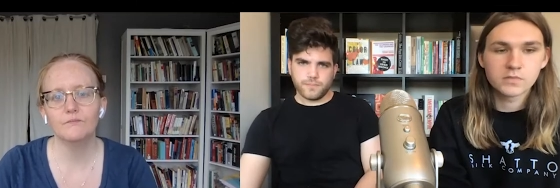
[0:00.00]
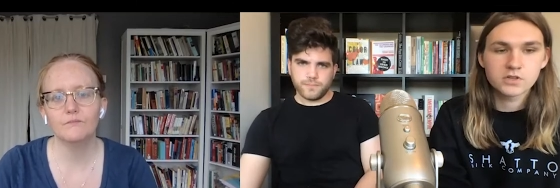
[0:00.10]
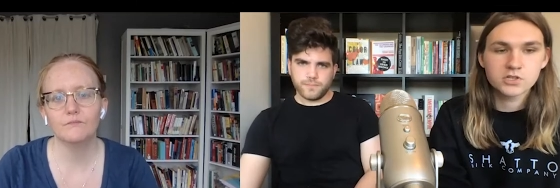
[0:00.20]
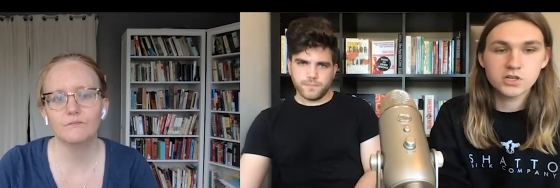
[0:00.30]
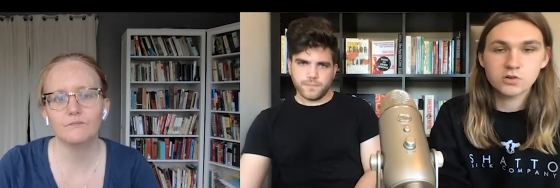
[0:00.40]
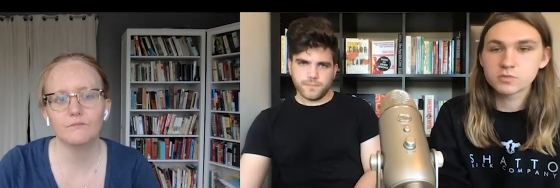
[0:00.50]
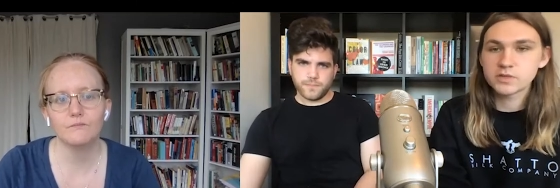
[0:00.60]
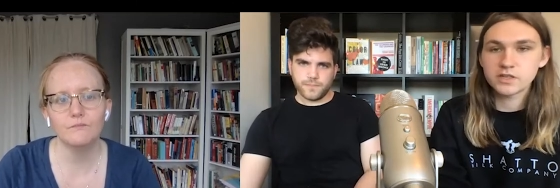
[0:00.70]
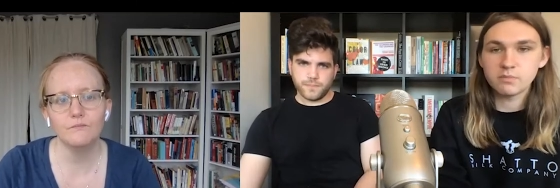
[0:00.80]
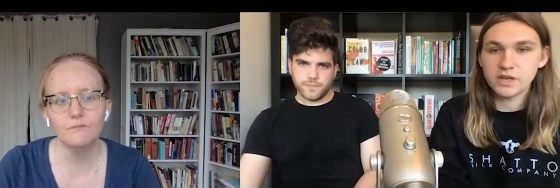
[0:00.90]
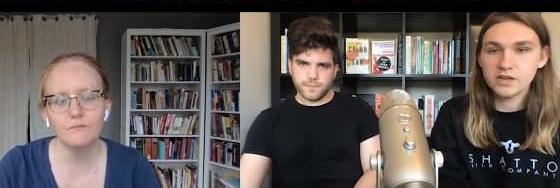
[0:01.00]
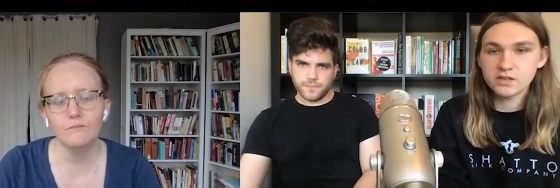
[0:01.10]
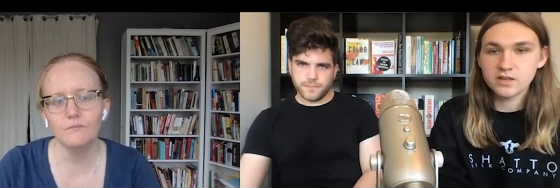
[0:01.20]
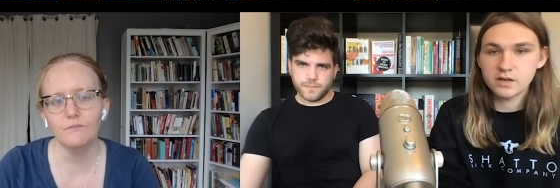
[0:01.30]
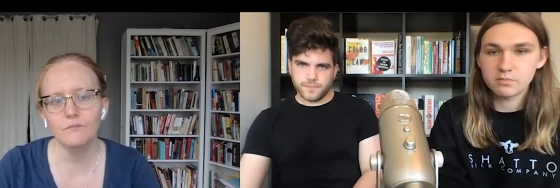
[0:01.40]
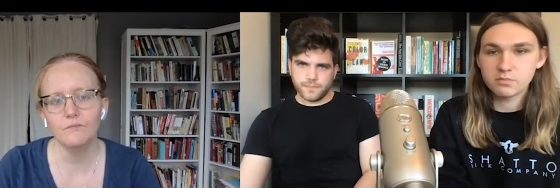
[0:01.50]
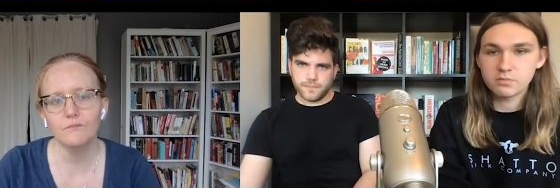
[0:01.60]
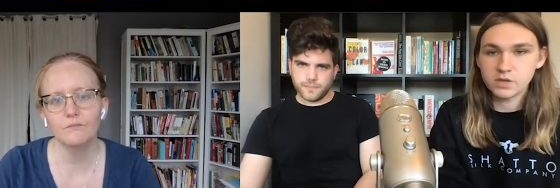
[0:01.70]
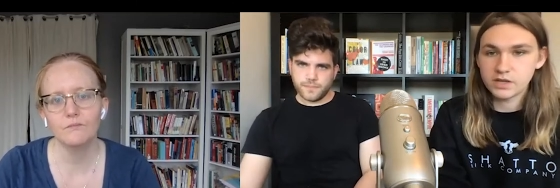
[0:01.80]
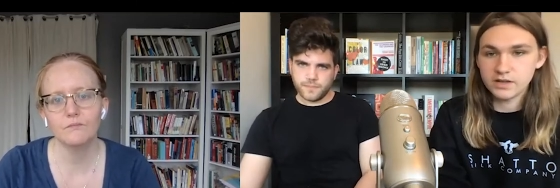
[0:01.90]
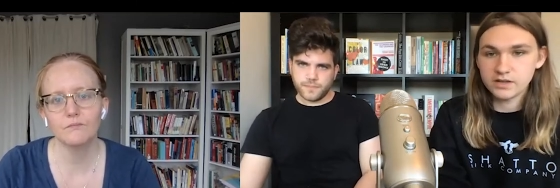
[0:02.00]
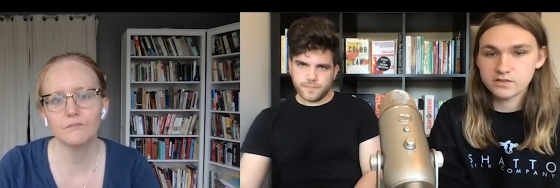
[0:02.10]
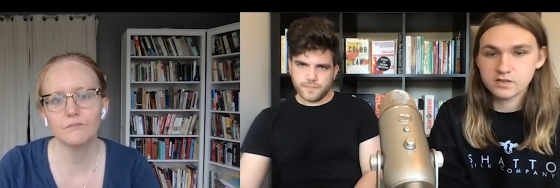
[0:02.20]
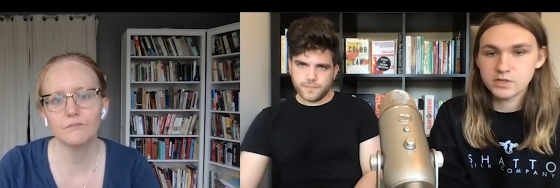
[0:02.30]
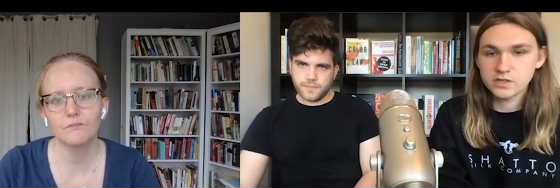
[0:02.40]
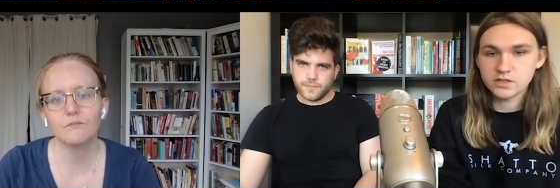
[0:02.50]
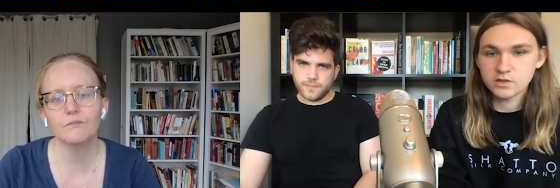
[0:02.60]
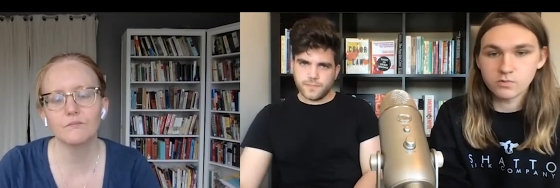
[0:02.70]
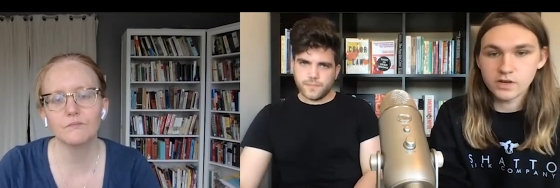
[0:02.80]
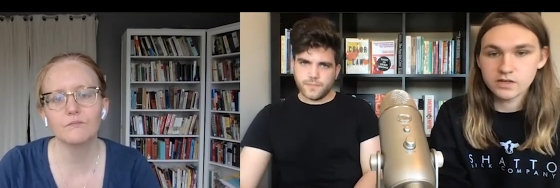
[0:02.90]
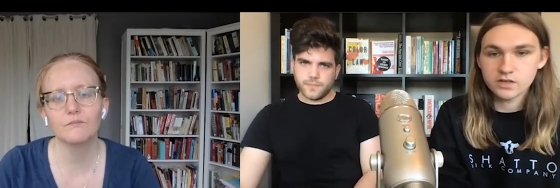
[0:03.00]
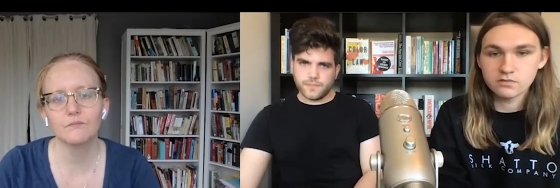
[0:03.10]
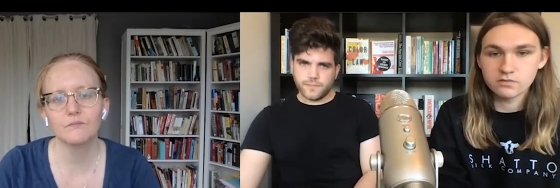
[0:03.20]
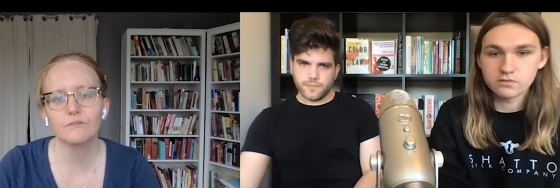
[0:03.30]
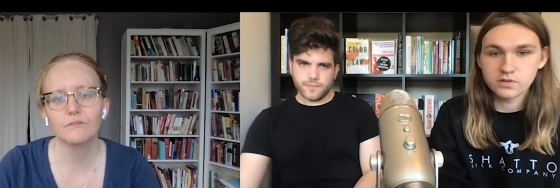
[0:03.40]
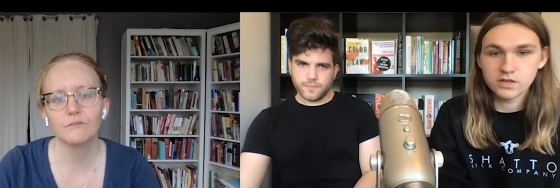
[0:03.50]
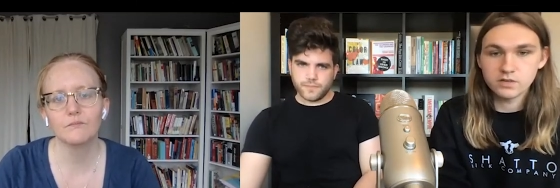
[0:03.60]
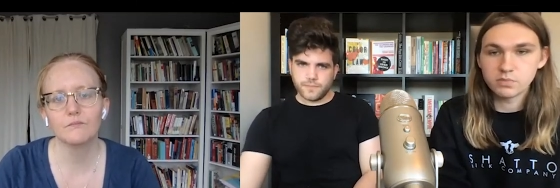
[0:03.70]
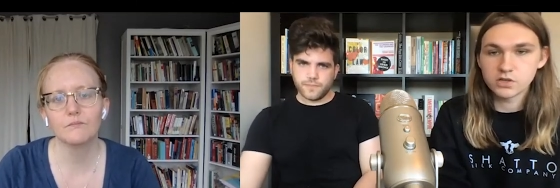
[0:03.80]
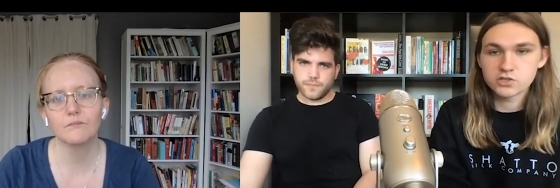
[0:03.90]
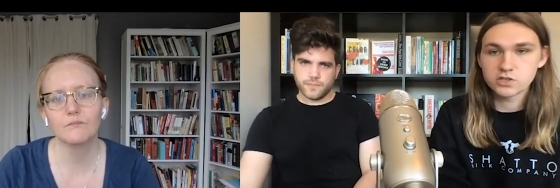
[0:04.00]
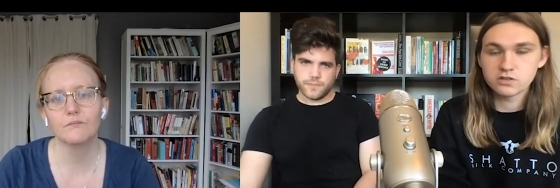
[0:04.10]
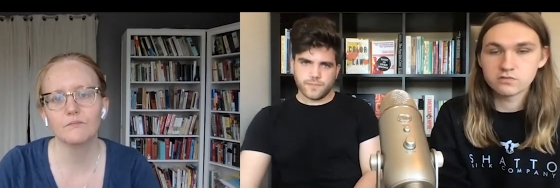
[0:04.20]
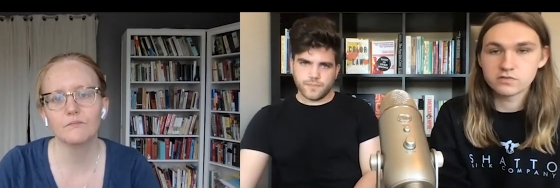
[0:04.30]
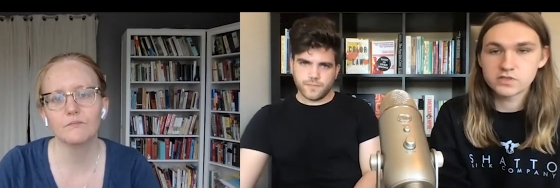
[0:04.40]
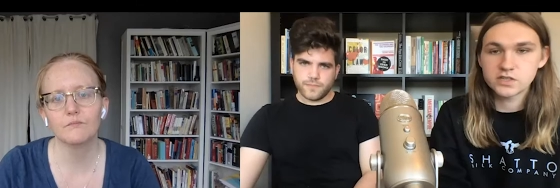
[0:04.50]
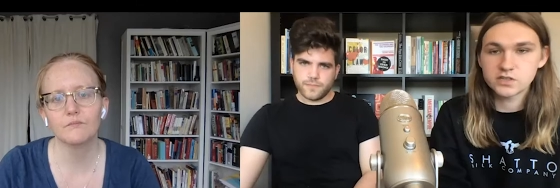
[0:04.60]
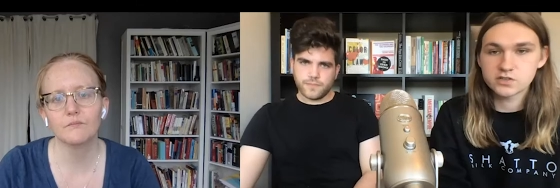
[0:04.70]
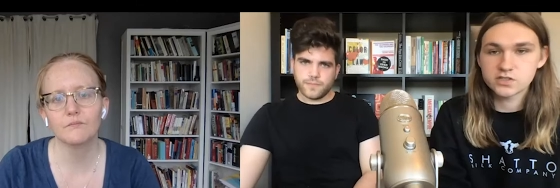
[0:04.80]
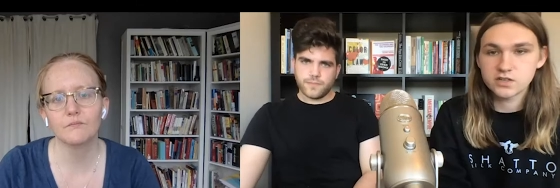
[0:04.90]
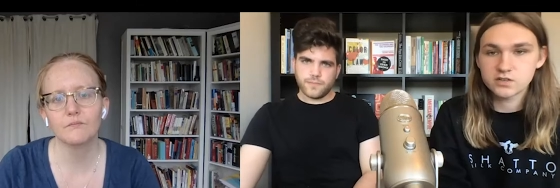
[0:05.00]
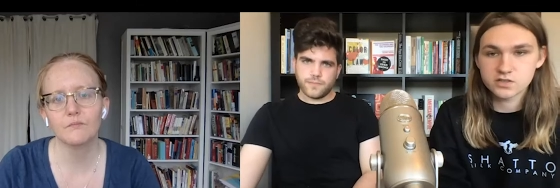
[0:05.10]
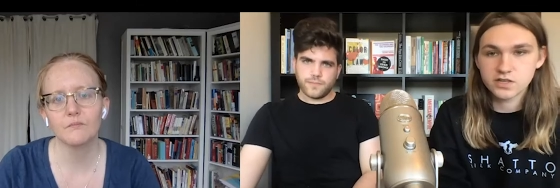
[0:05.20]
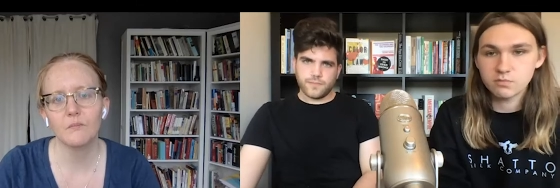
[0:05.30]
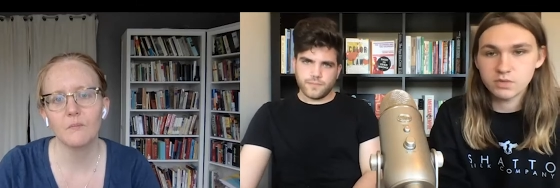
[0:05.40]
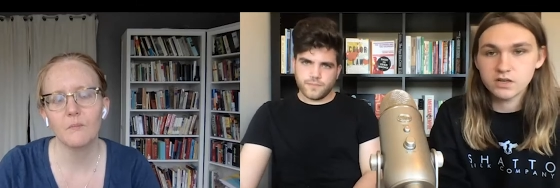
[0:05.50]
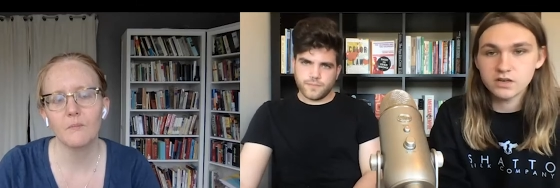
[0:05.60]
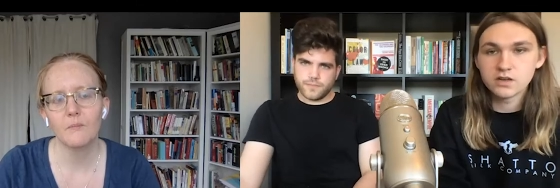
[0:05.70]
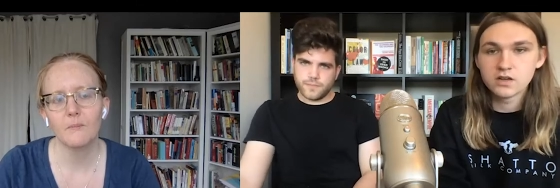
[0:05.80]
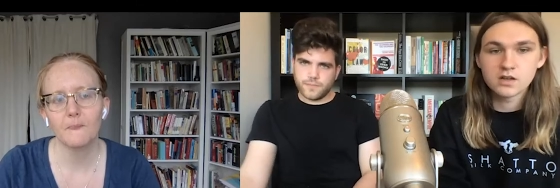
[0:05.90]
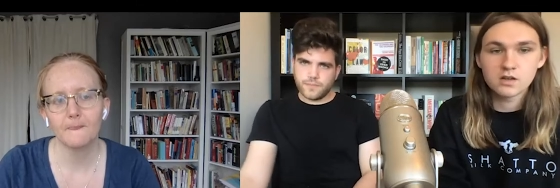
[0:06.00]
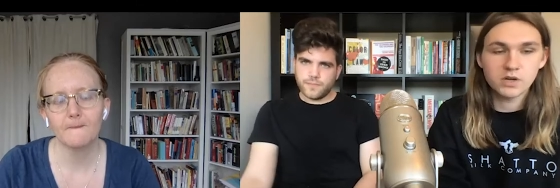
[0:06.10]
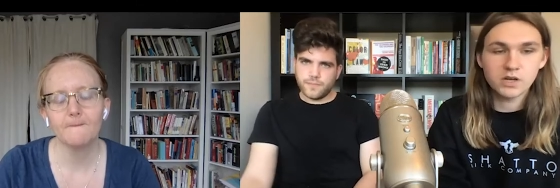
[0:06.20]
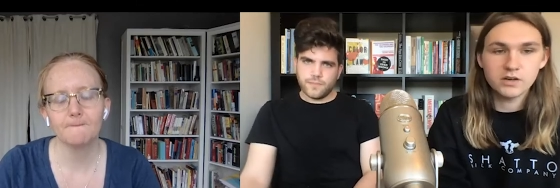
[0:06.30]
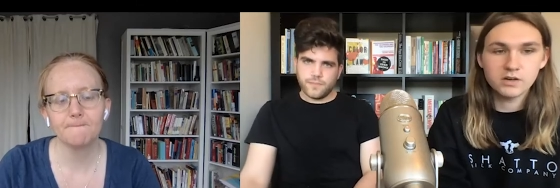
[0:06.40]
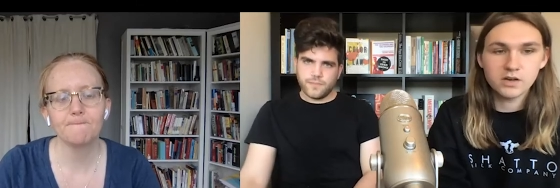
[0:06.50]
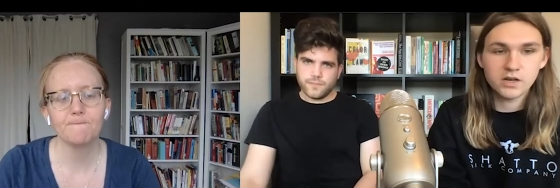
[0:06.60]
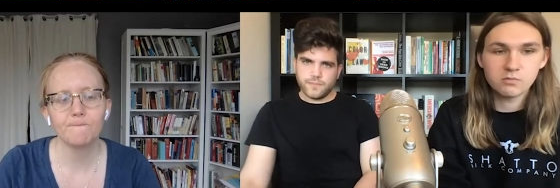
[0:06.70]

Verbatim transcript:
Speaker 1: she ultimately abandoned that plan seemingly in the wake of the implosion of senator sanders' campaign but uh,